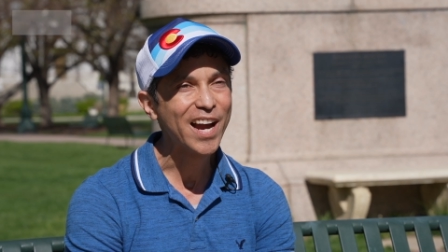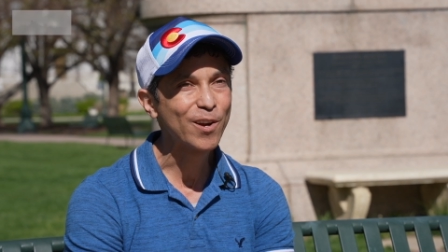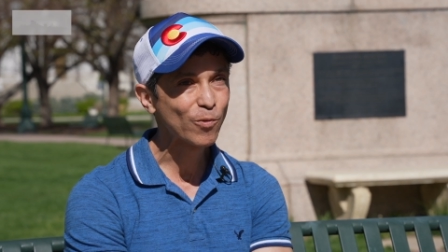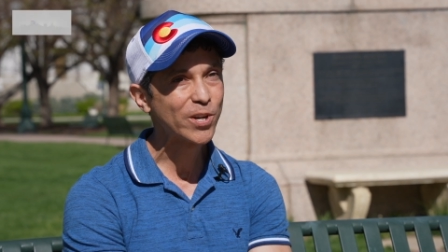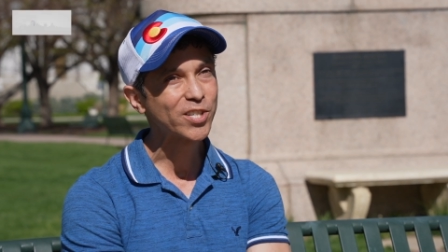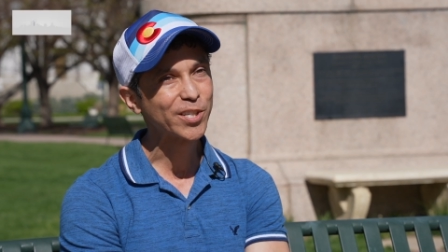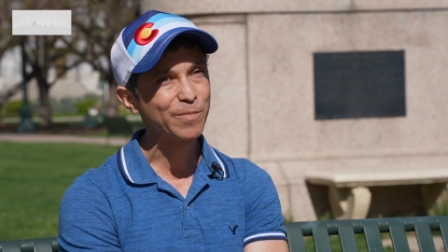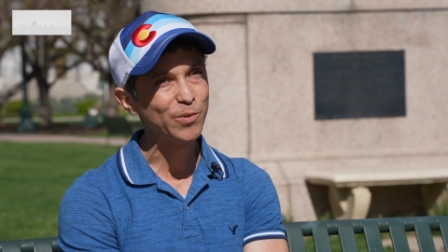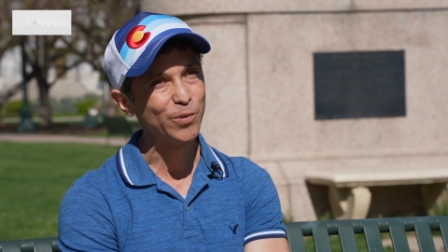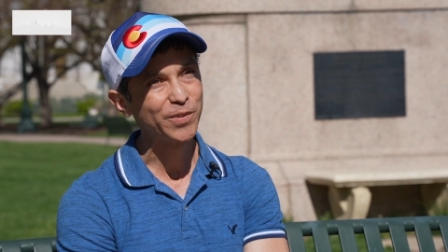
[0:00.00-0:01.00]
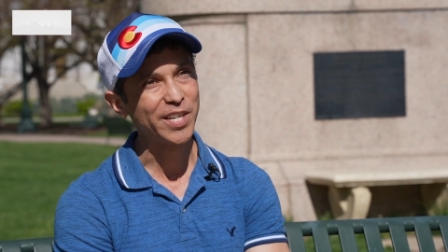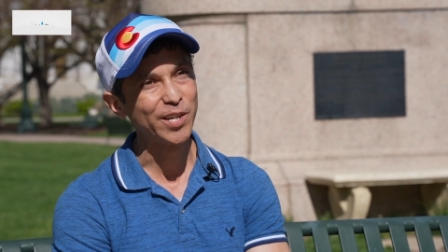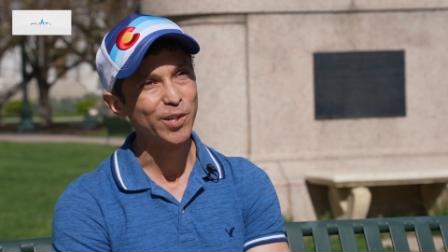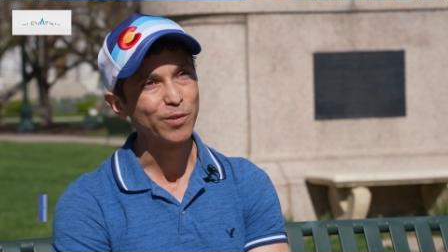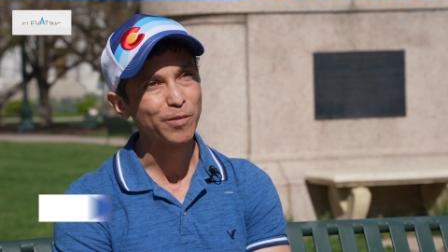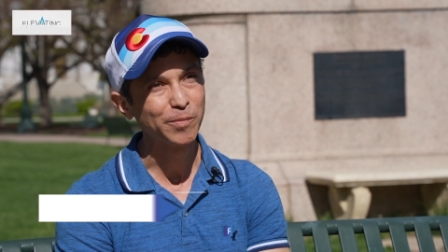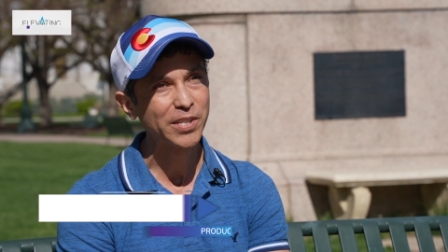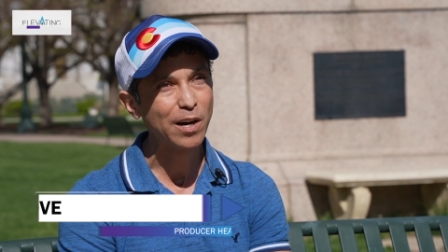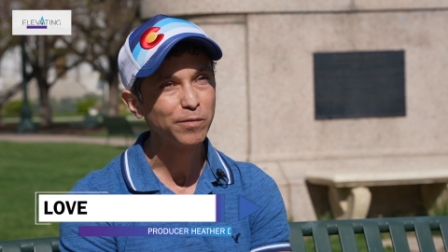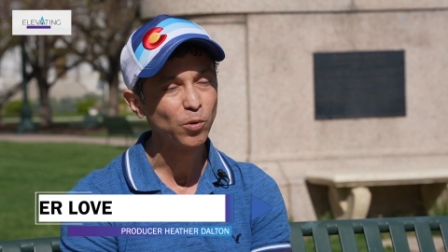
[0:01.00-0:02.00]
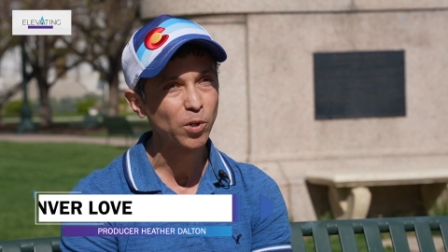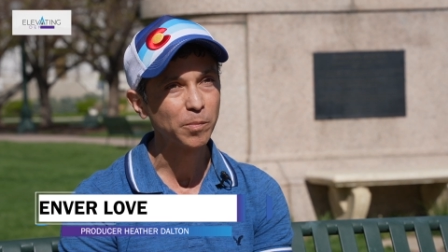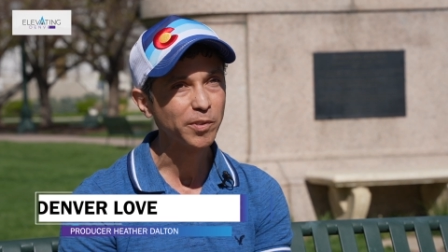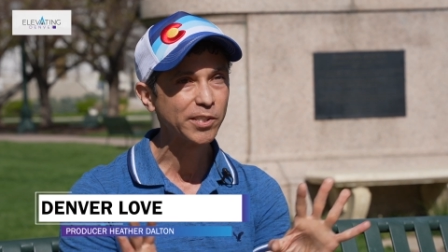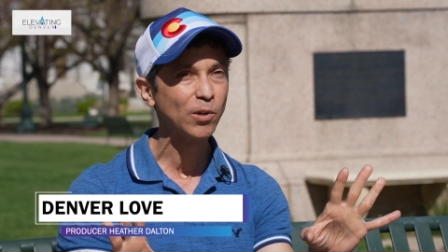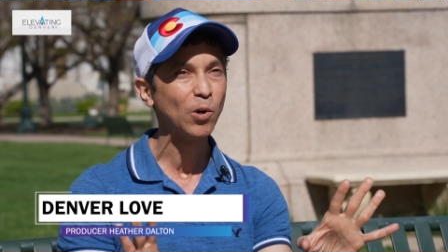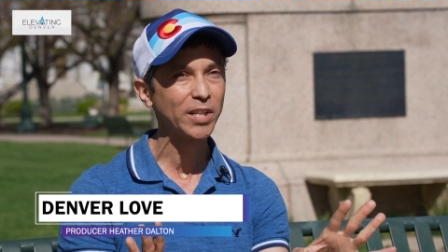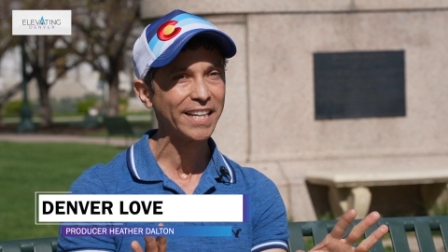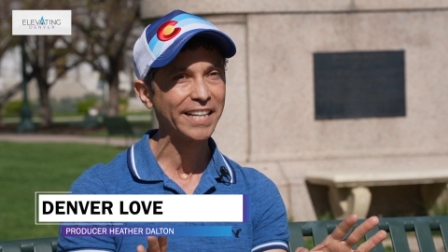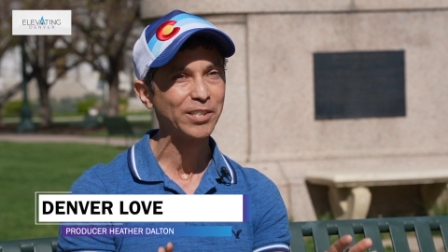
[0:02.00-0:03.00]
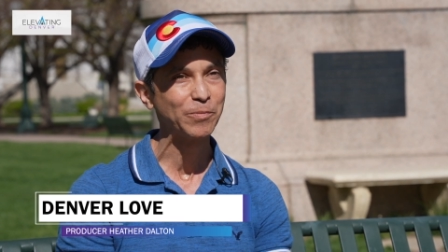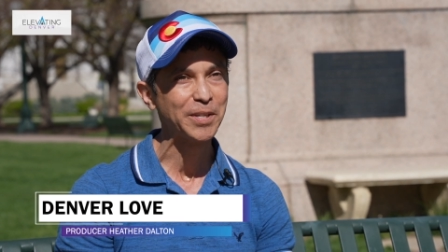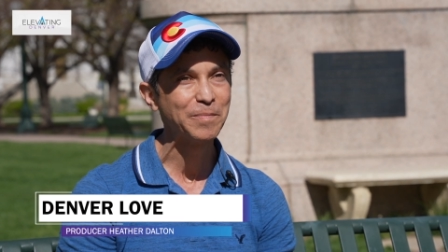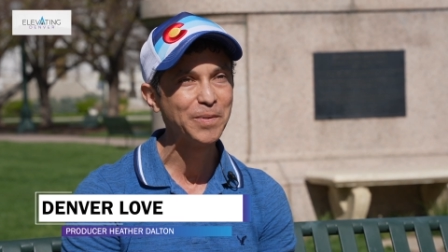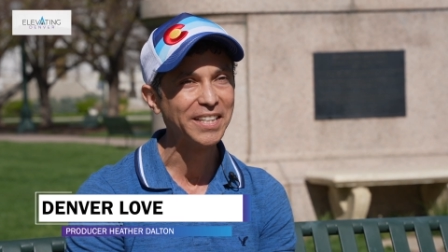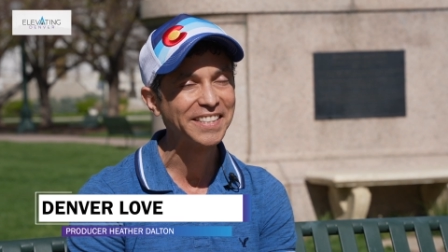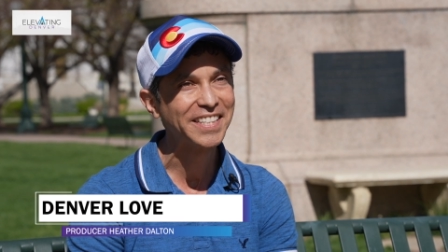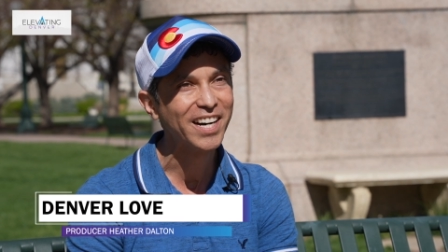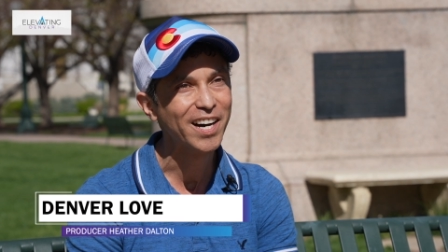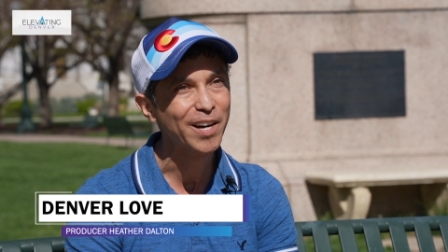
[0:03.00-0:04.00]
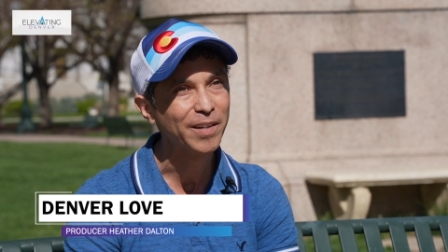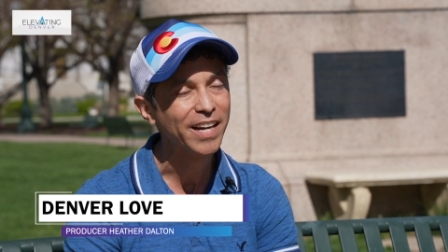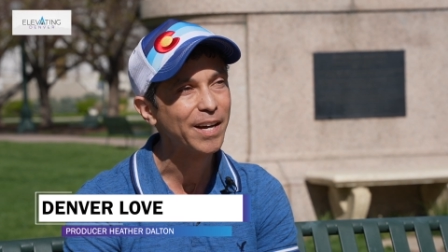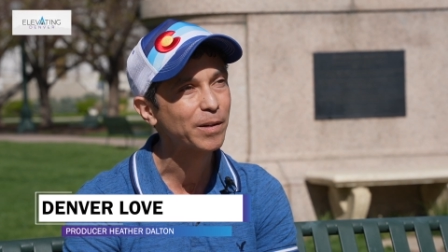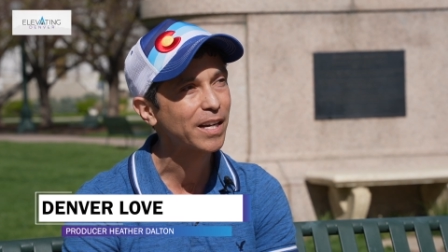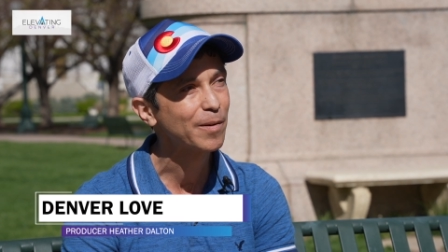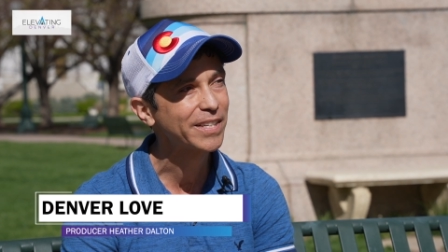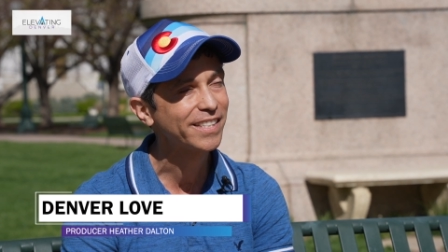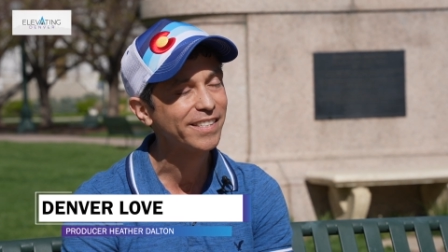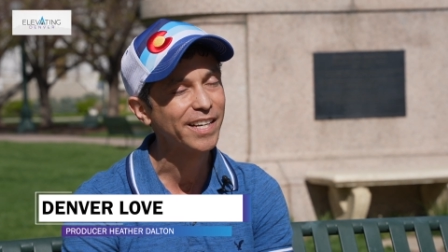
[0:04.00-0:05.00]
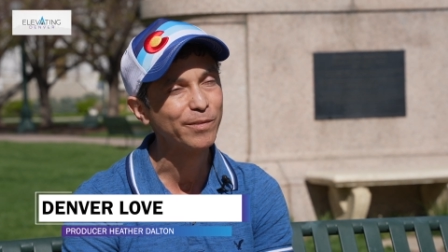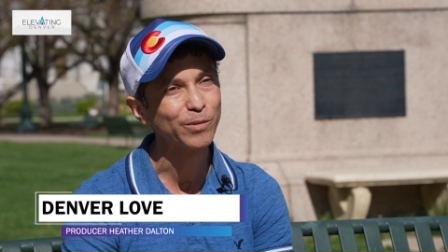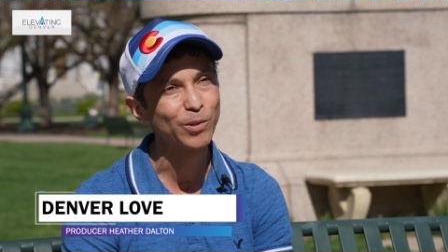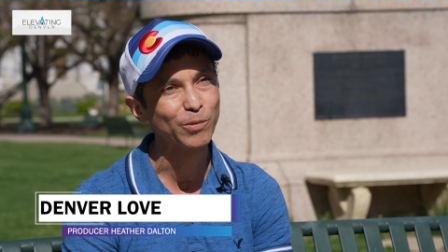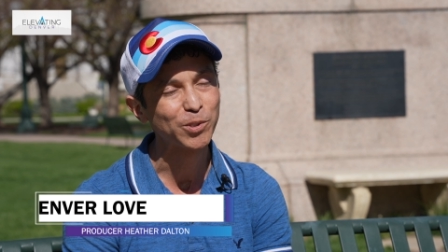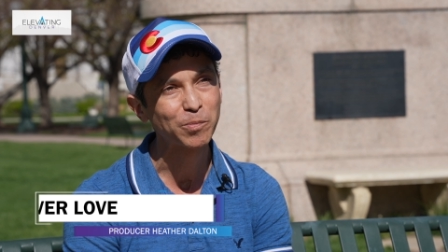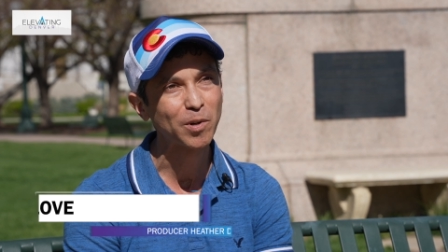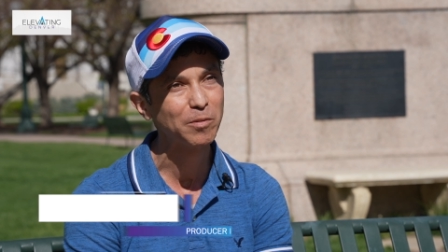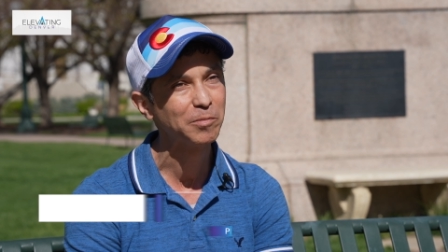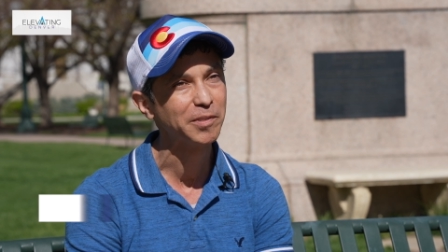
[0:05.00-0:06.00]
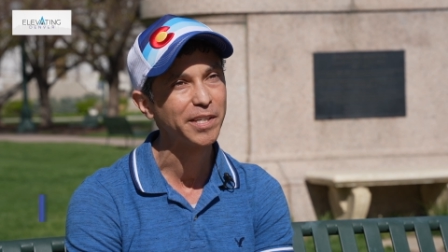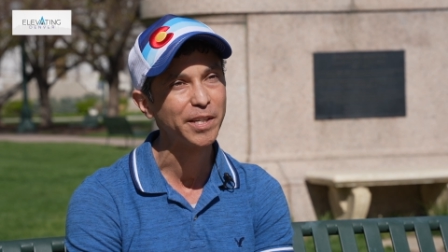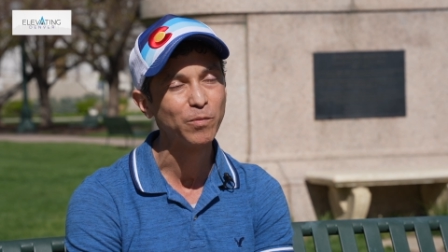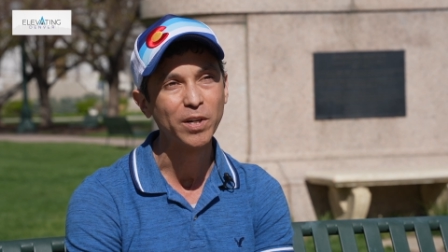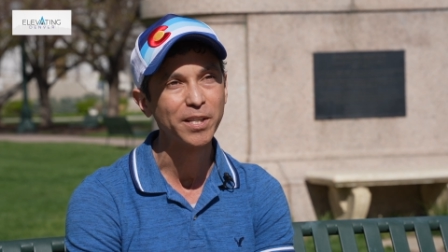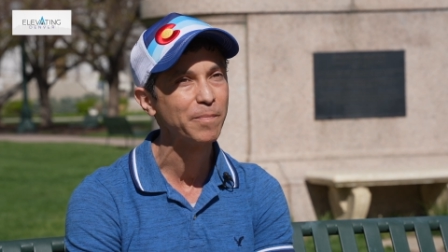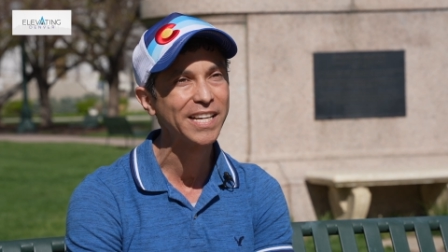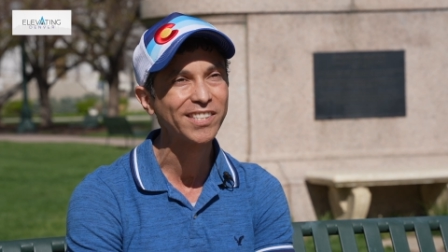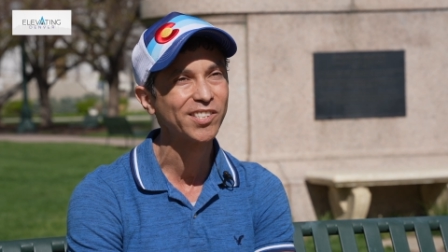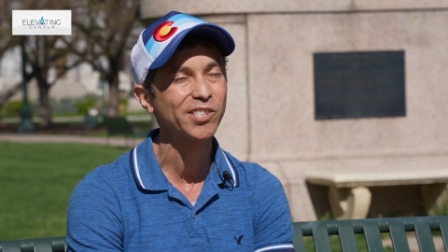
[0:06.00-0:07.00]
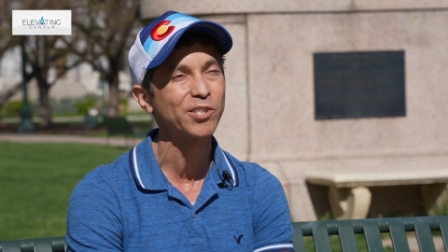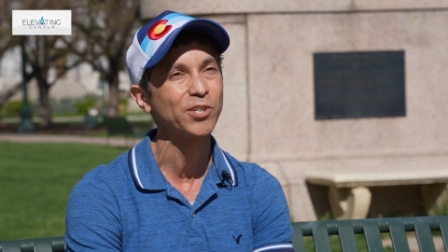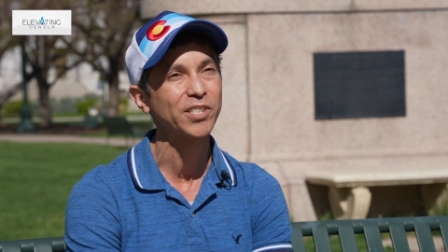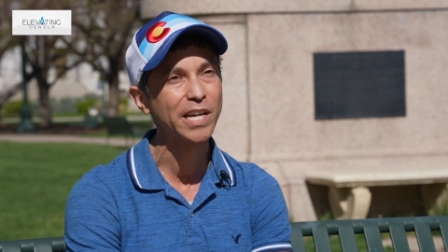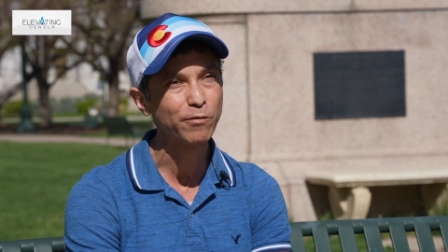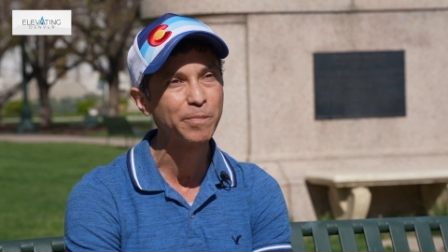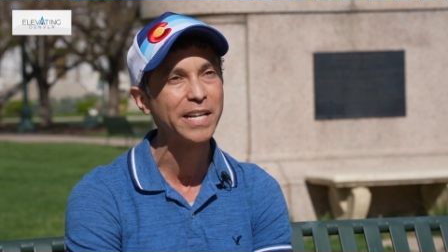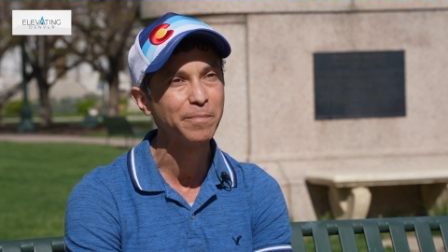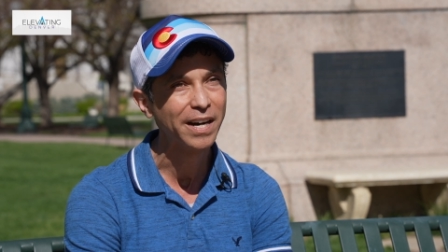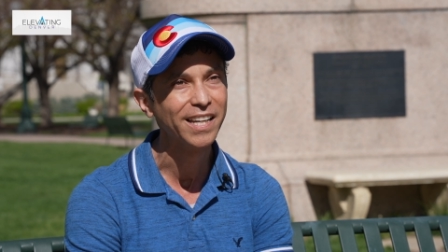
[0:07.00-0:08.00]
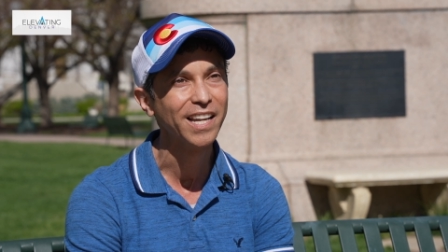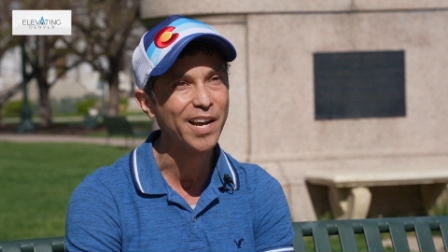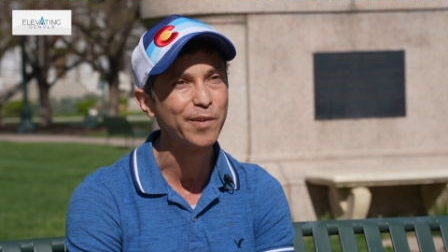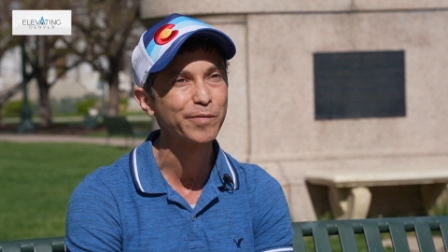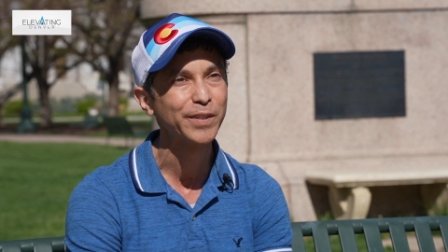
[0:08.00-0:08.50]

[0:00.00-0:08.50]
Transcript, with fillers: I originally moved here from South Florida. Please don't hold that against me, but uh, coming to Denver was probably one of the best decisions I ever made in my life.